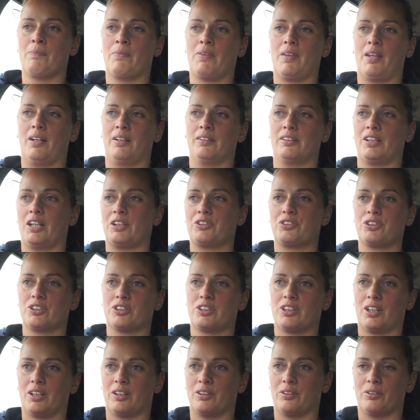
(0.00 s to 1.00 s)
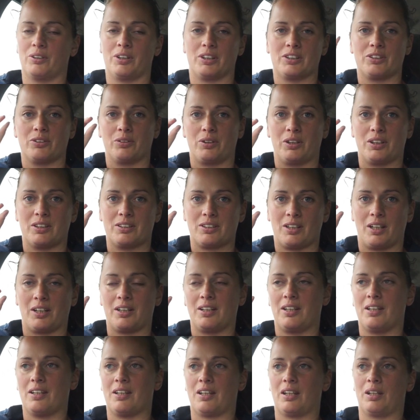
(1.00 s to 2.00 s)
And that's just, I know that's only a
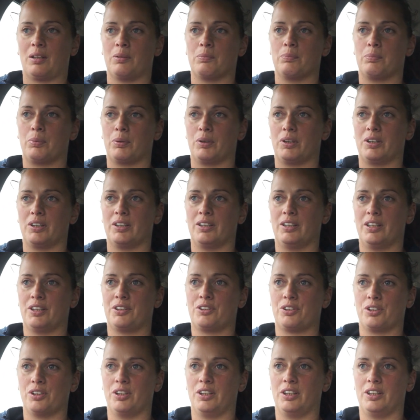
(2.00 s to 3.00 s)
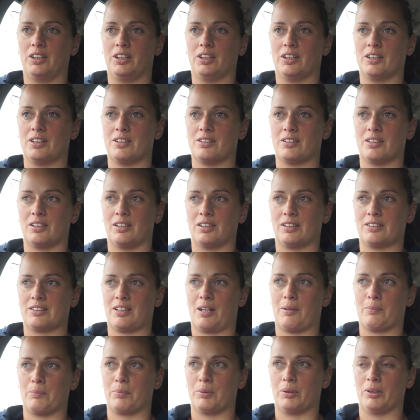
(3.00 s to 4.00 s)
tiny thing, but it literally is an
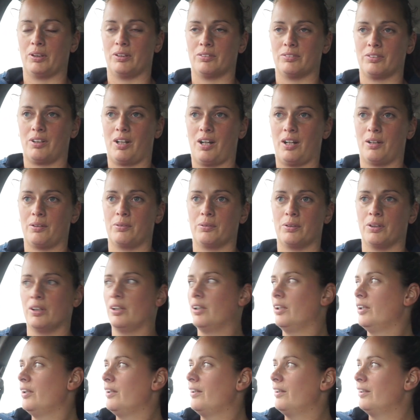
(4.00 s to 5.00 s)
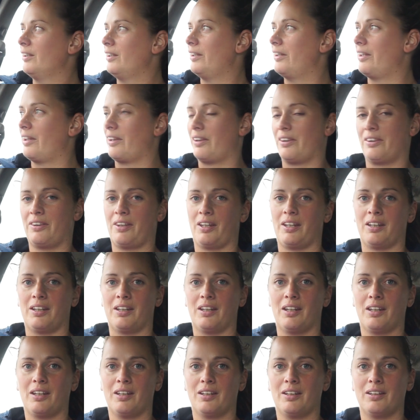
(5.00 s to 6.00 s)
example of how you
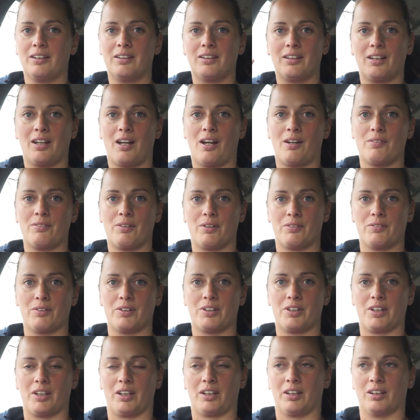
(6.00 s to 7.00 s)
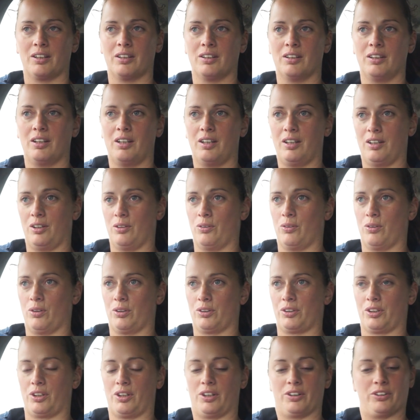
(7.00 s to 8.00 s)
think you have everything in
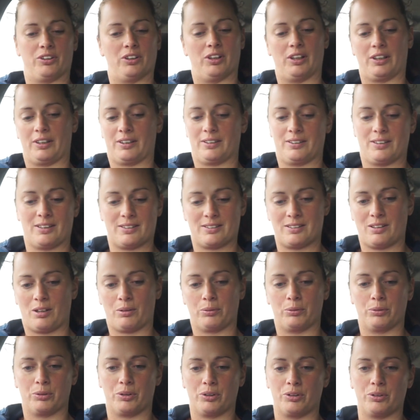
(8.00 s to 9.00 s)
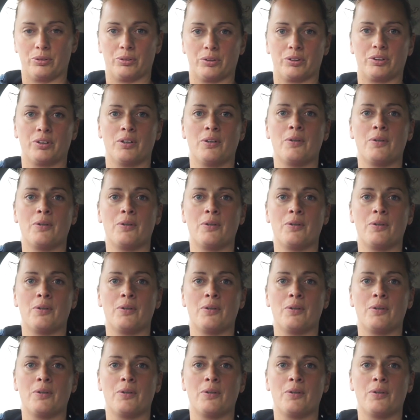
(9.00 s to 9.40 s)
order and you're like, this is how I'm going to do it.